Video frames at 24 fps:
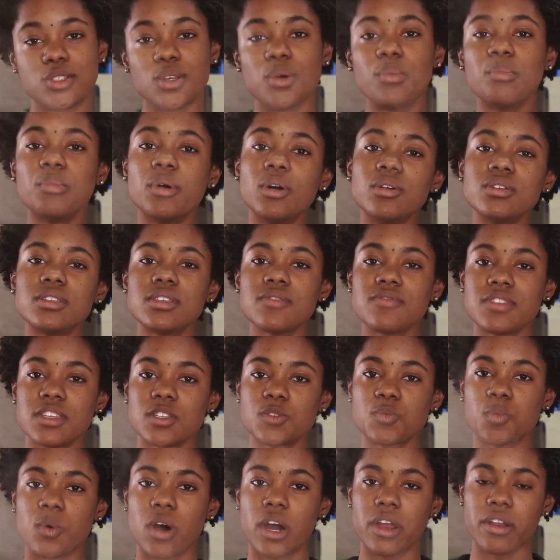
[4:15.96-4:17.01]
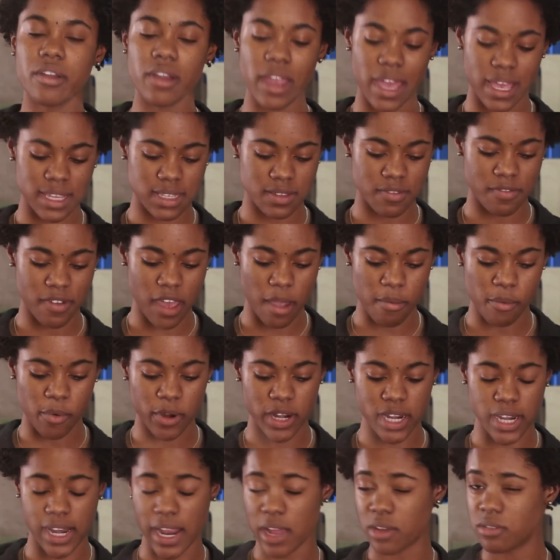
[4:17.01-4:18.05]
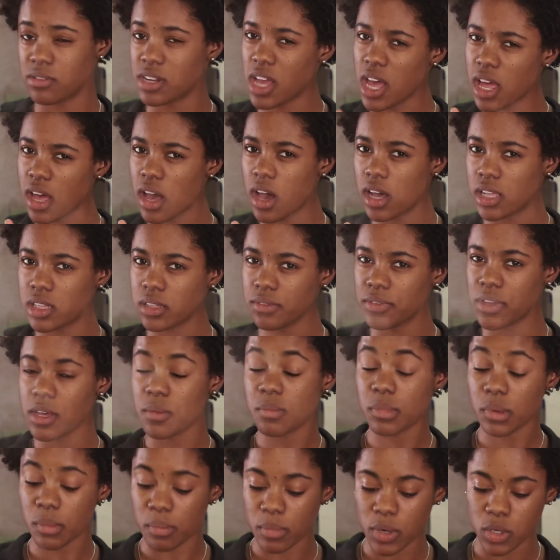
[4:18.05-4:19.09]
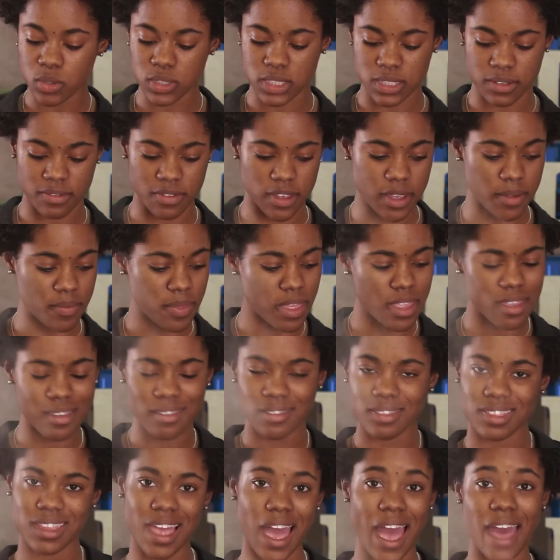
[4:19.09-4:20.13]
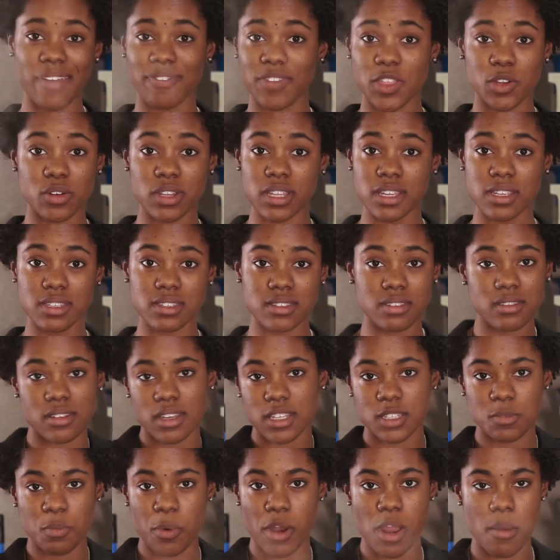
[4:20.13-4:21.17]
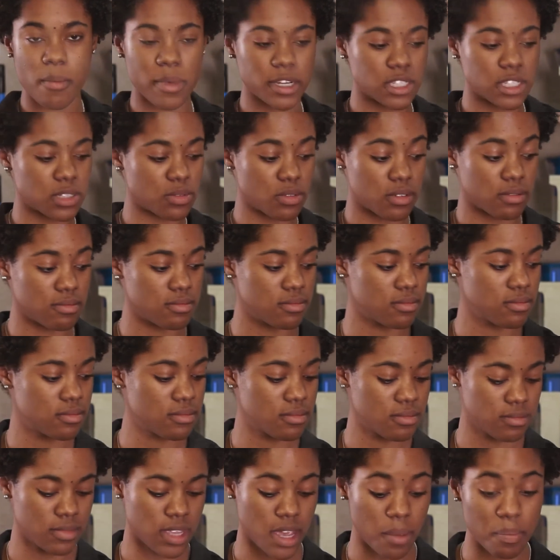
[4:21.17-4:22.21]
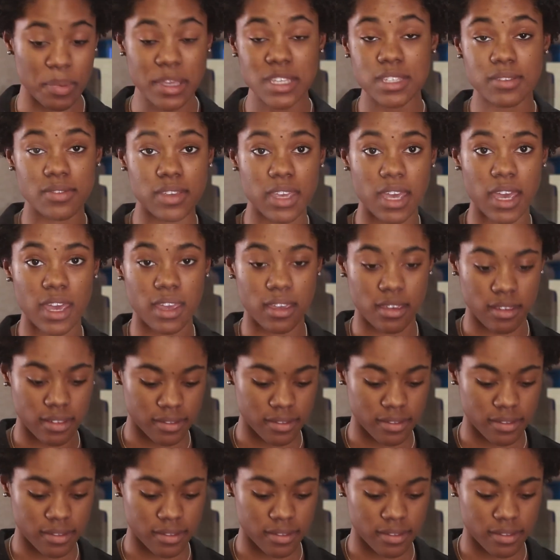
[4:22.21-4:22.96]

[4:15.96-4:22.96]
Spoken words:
So most of this water has evaporated out. Not all of it, but most of it. After this, it's pretty much a piece of cake.